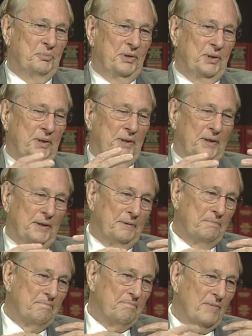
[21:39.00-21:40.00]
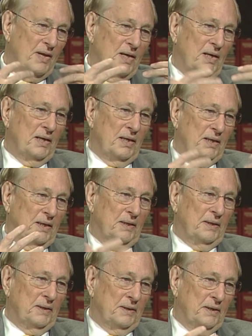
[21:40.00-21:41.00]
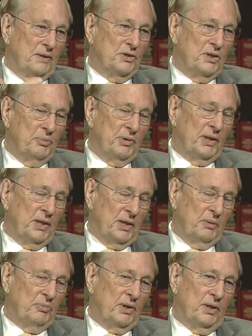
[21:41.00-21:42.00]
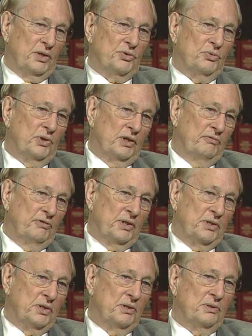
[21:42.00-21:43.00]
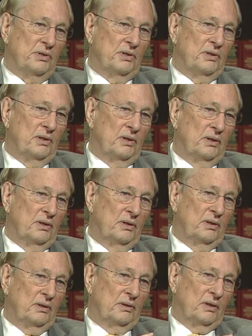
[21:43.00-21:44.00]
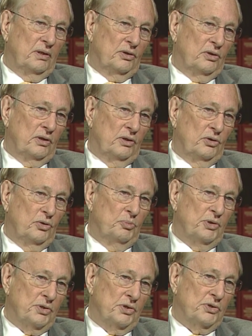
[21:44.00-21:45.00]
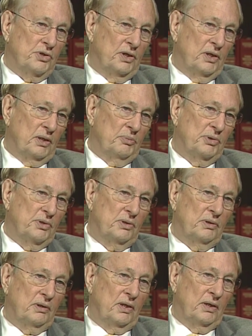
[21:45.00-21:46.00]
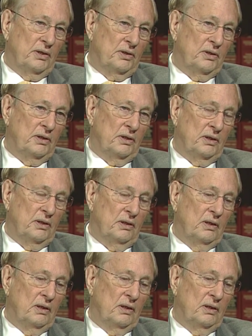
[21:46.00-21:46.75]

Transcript: to be um, uh, a stimulating place where inventions and, uh, and, and, and, new business startups mm -hmm. can mm-hmm. occur.